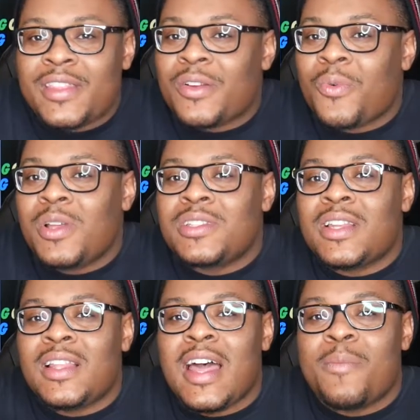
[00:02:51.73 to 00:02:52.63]
There wasn't
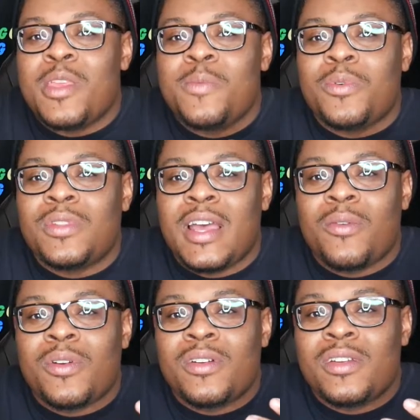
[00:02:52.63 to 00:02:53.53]
a lot of people that
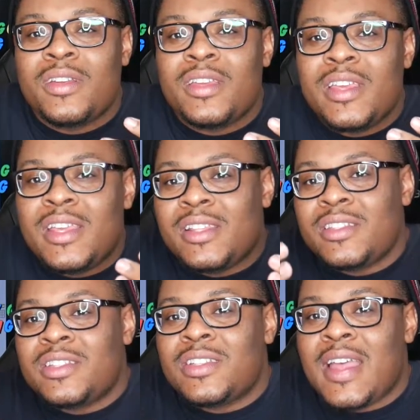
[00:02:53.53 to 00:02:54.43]
were
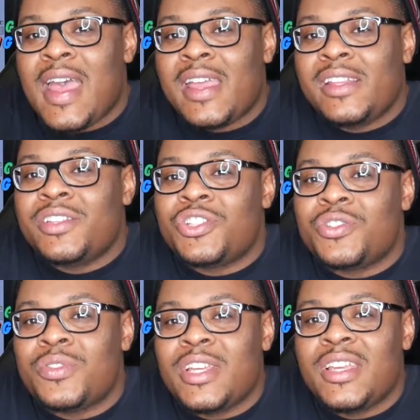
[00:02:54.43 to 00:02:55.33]
into that
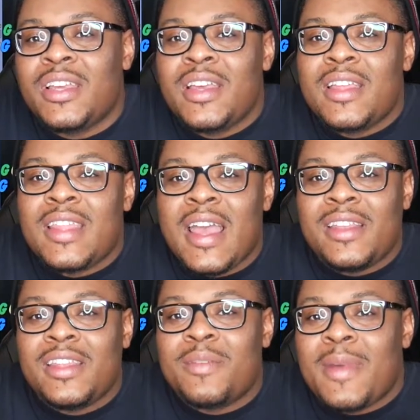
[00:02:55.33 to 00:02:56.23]
industry that
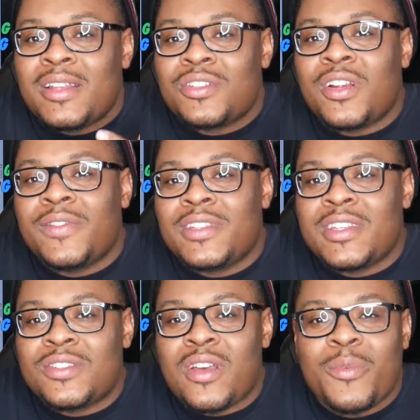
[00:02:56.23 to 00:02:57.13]
needed my
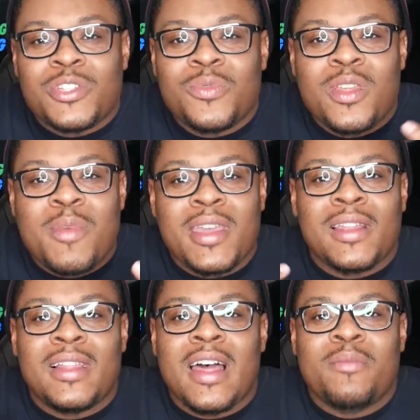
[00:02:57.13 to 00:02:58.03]
services, so I wasn't really making a
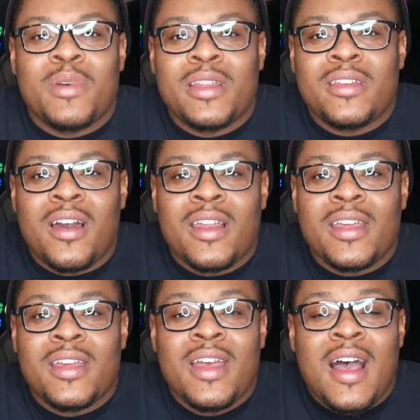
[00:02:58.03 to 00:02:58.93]
lot of money on it.